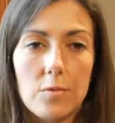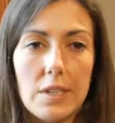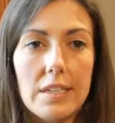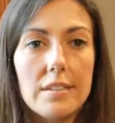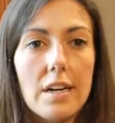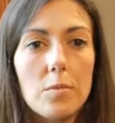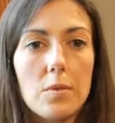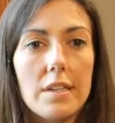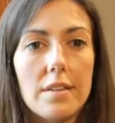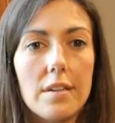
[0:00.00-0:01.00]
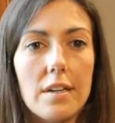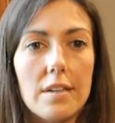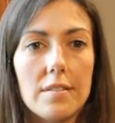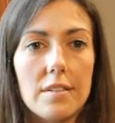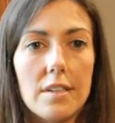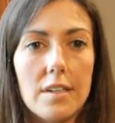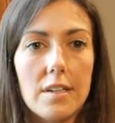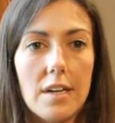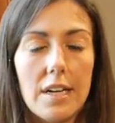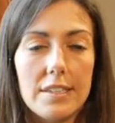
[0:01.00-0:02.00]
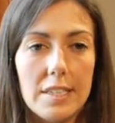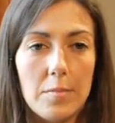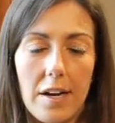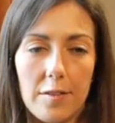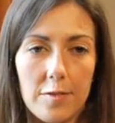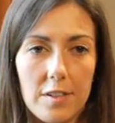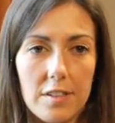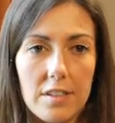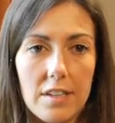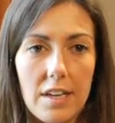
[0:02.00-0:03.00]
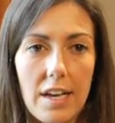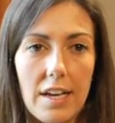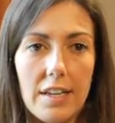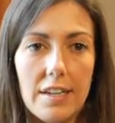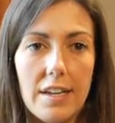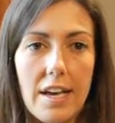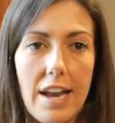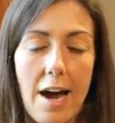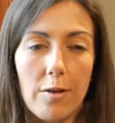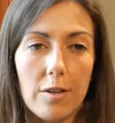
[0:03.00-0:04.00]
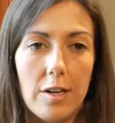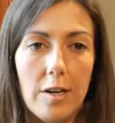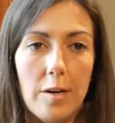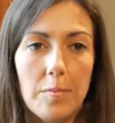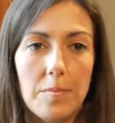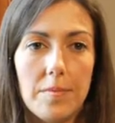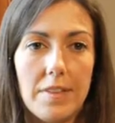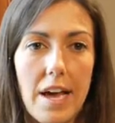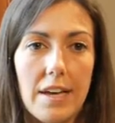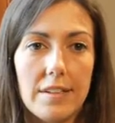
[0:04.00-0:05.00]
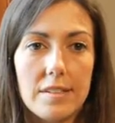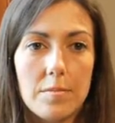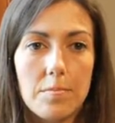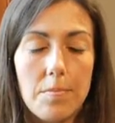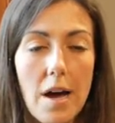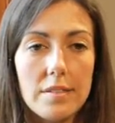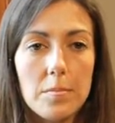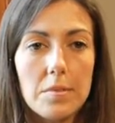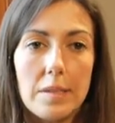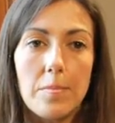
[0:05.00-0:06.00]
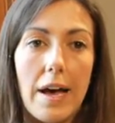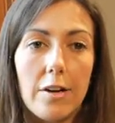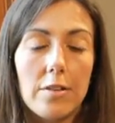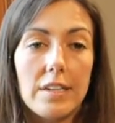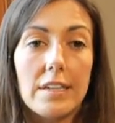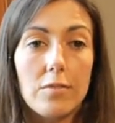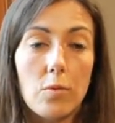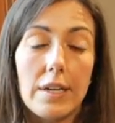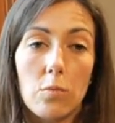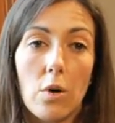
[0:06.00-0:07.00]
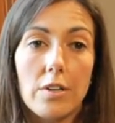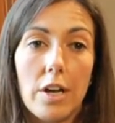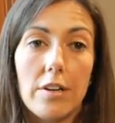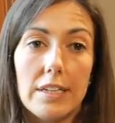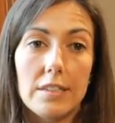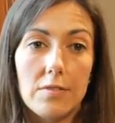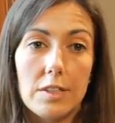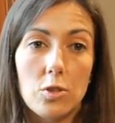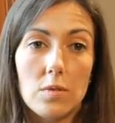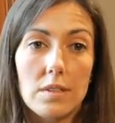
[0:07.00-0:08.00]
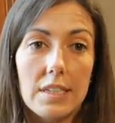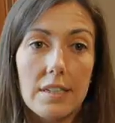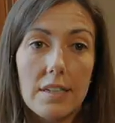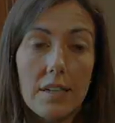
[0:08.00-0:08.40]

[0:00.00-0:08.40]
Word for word: We end up with a, a team effort and an outcome that's possibly better than if we had worked on it individually.